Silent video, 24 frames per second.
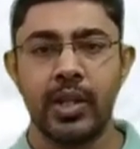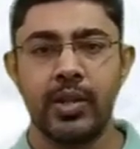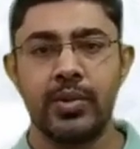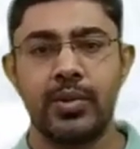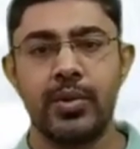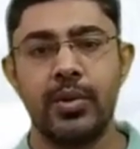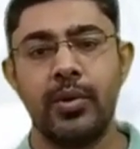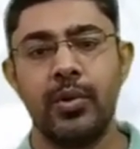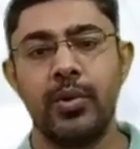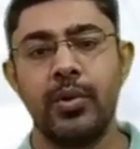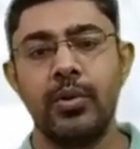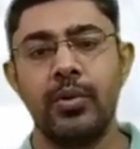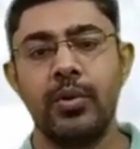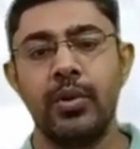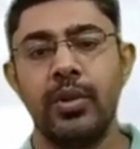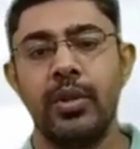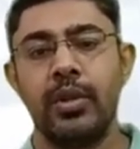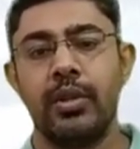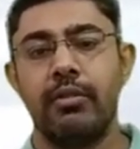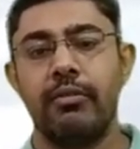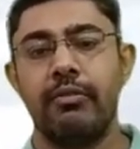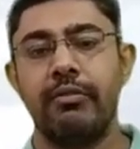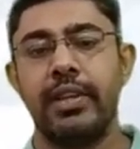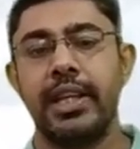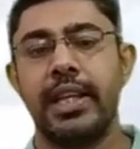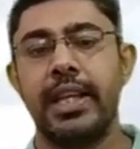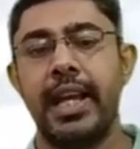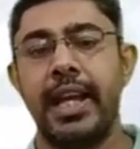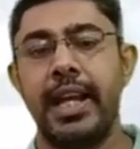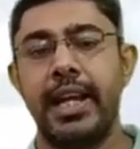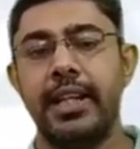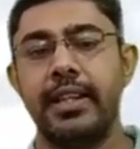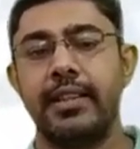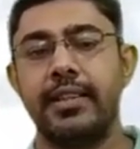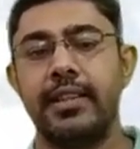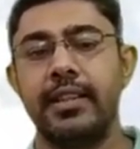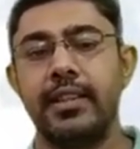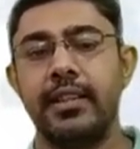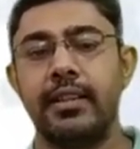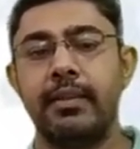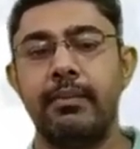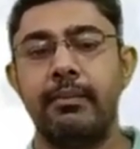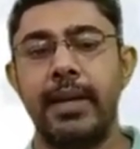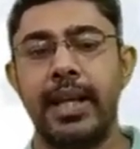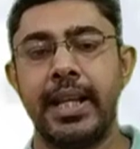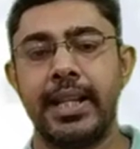So we get the